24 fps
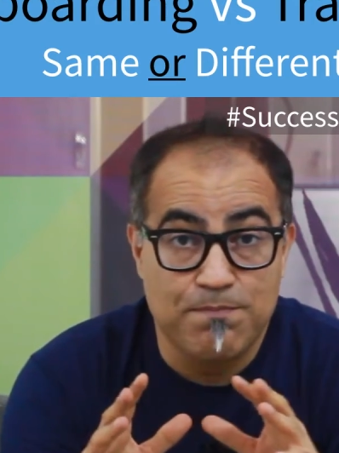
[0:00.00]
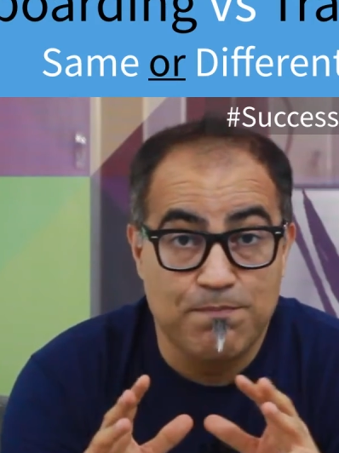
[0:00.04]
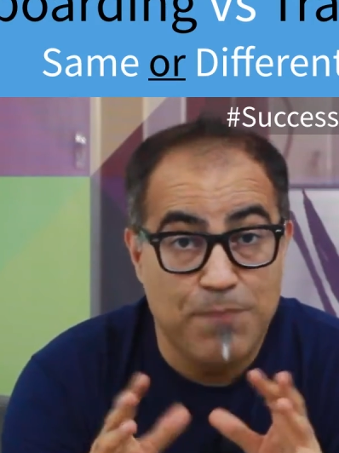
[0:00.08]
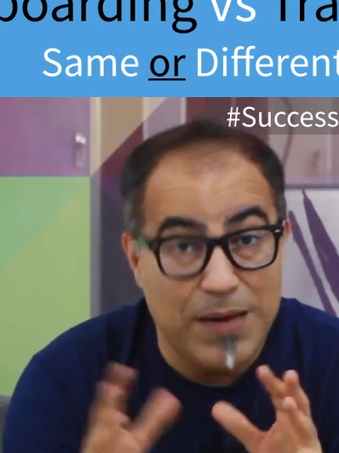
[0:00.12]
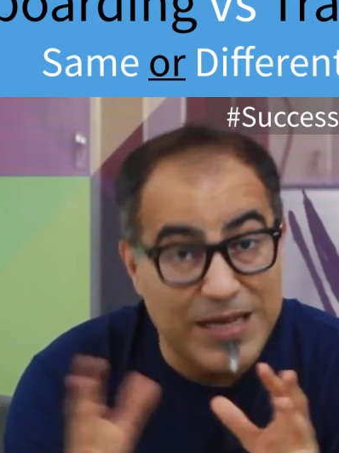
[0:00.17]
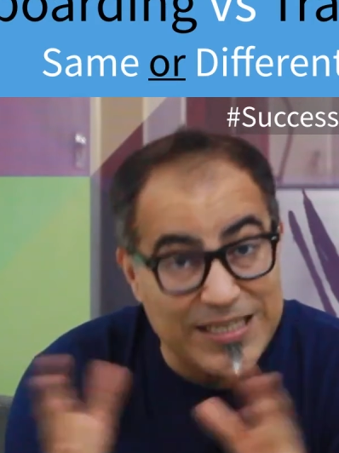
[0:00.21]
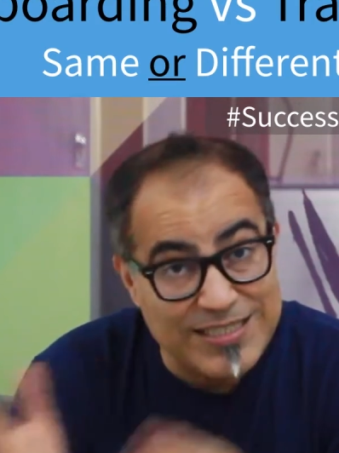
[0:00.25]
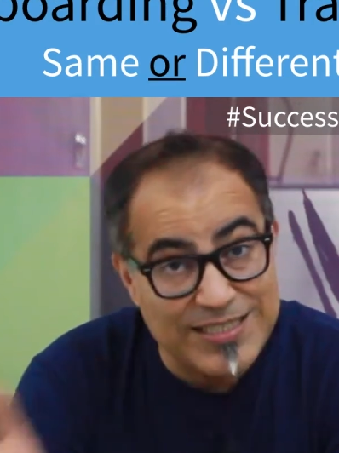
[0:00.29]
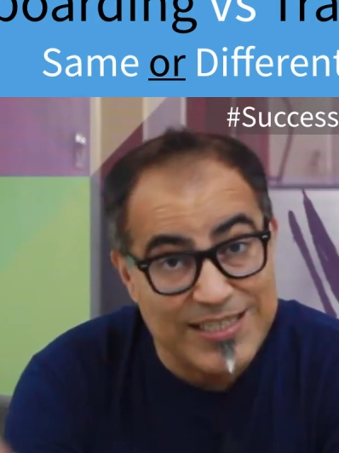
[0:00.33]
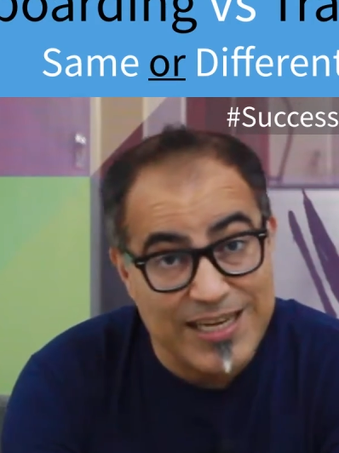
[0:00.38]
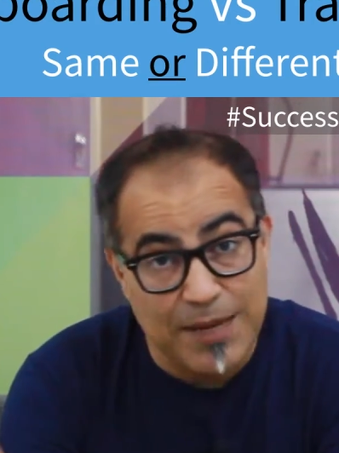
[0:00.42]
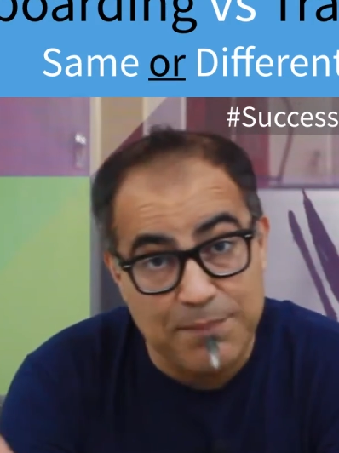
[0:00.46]

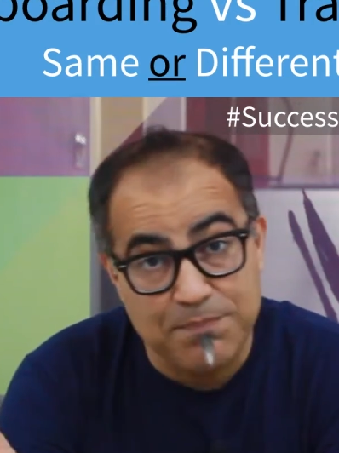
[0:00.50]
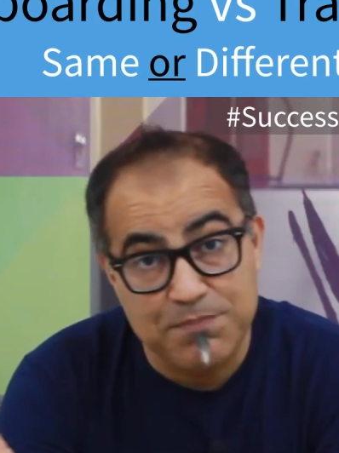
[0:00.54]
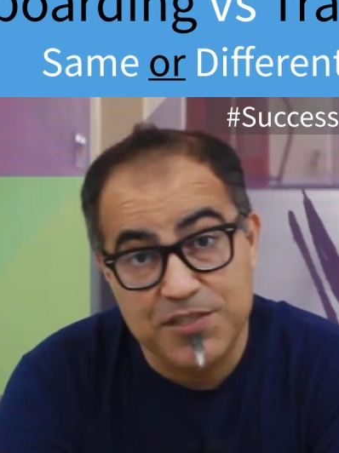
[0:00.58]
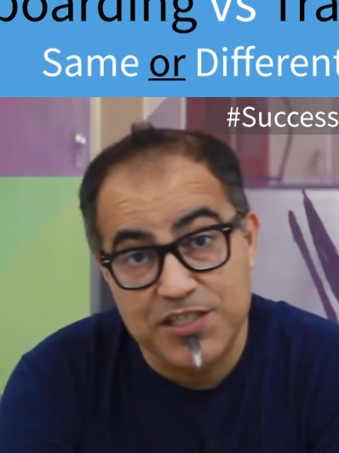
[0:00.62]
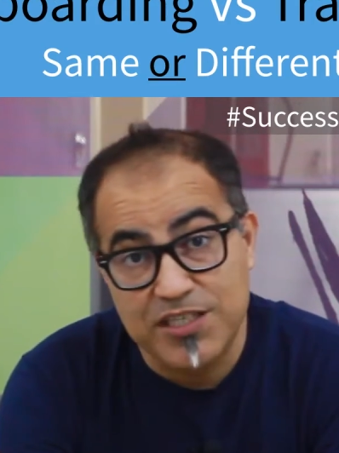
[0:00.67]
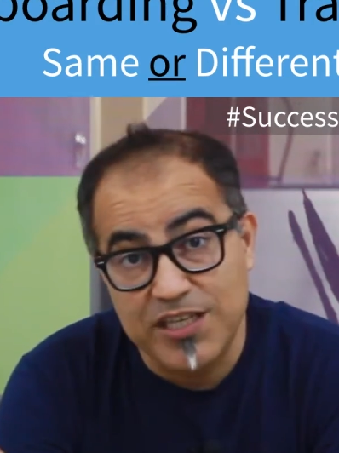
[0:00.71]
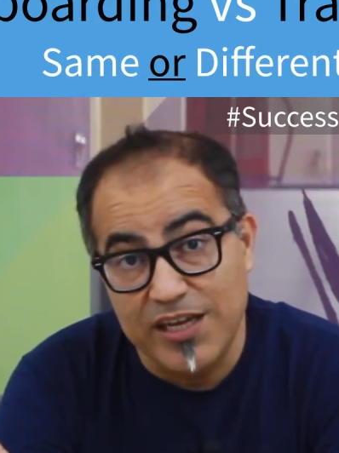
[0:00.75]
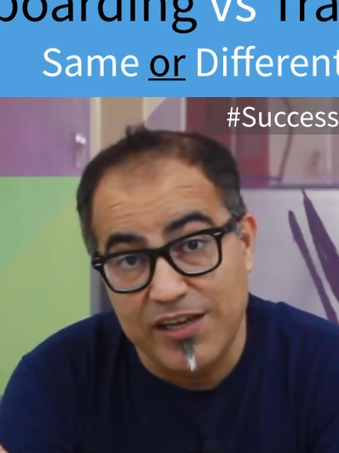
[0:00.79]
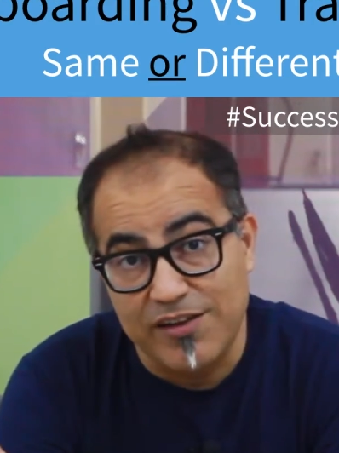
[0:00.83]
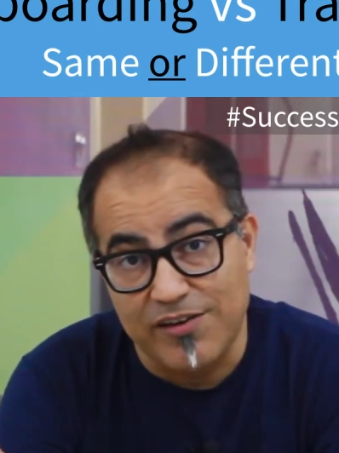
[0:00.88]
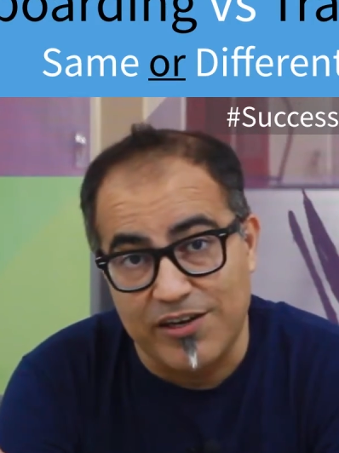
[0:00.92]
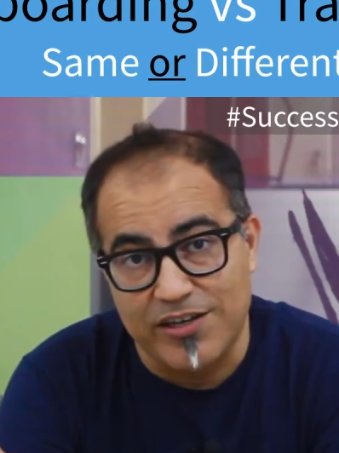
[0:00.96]
best kept
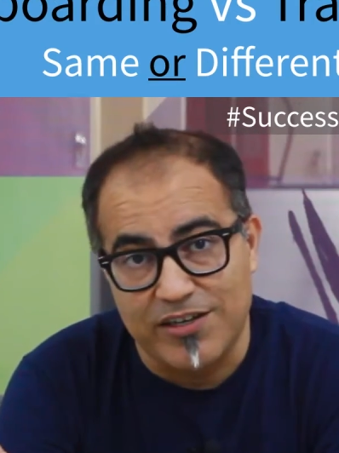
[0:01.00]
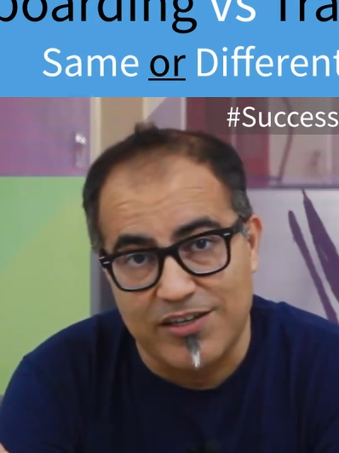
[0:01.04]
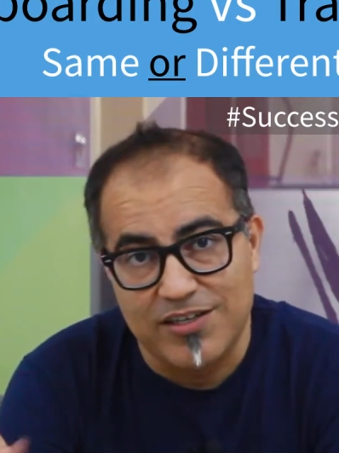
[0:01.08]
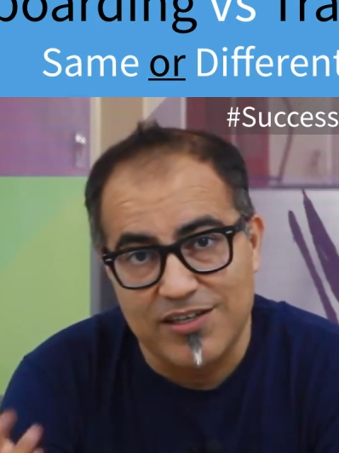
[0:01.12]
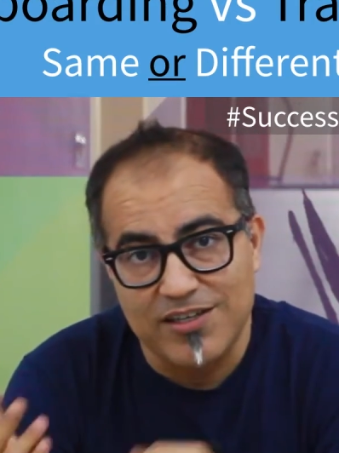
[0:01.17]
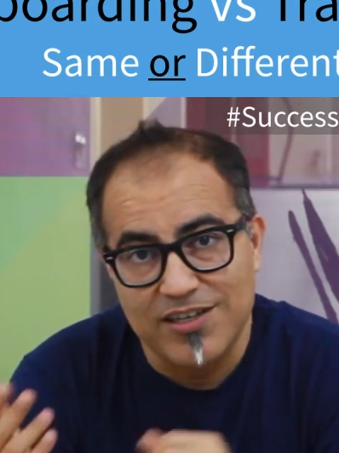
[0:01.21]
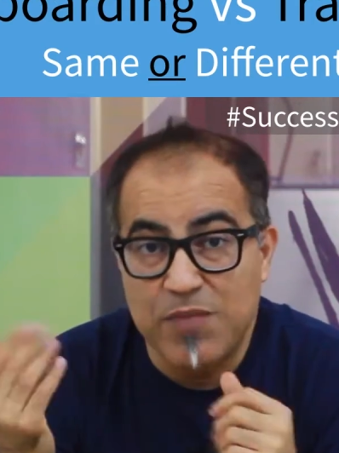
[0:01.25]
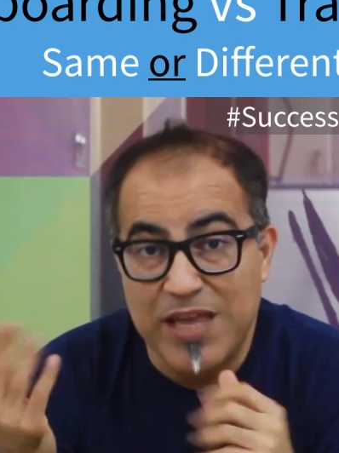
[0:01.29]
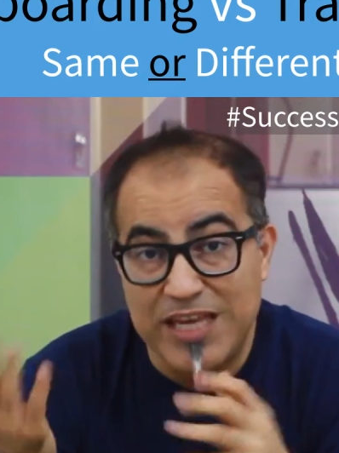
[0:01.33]
secret